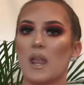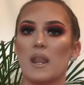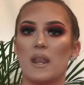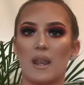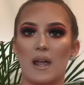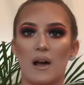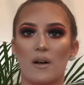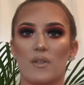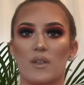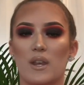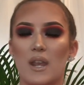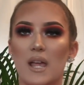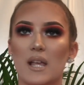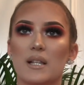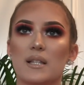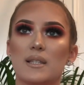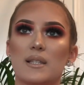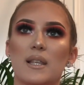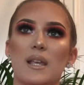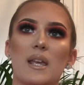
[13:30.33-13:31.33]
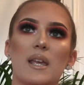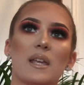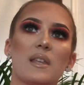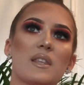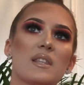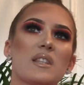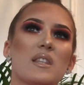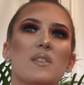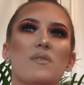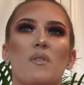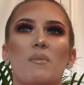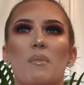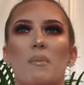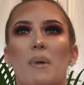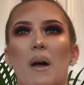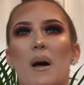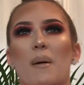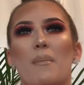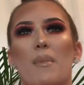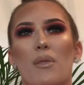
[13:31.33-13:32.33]
Now the next thing, this is from
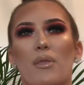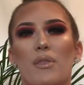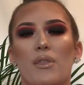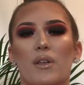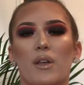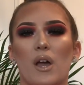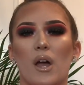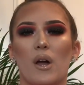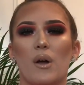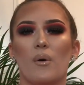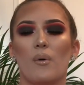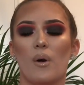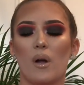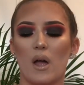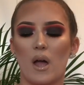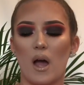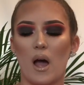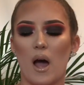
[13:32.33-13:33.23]
about a month ago,